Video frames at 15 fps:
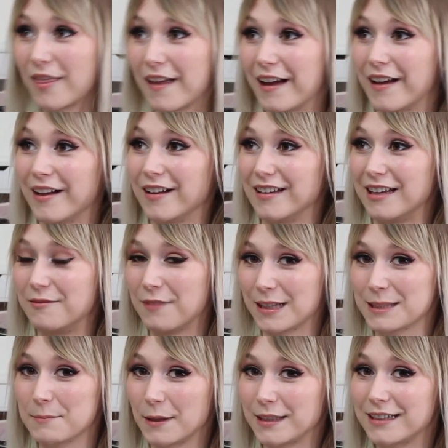they'll
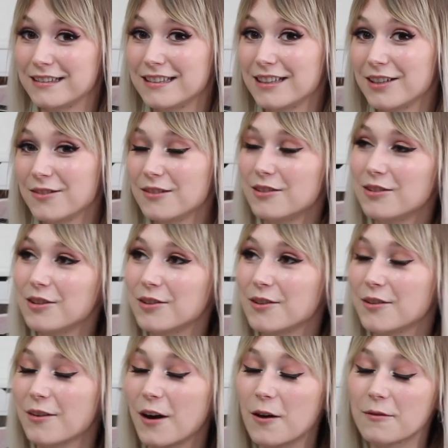invest money into you
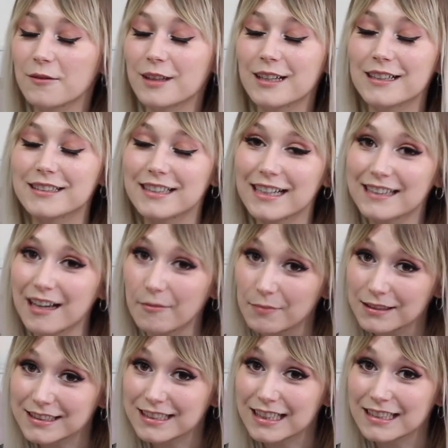to hopefully create that
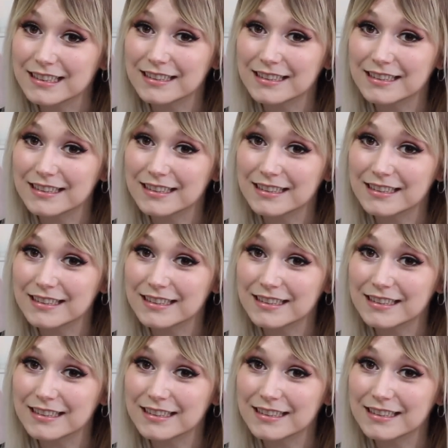business.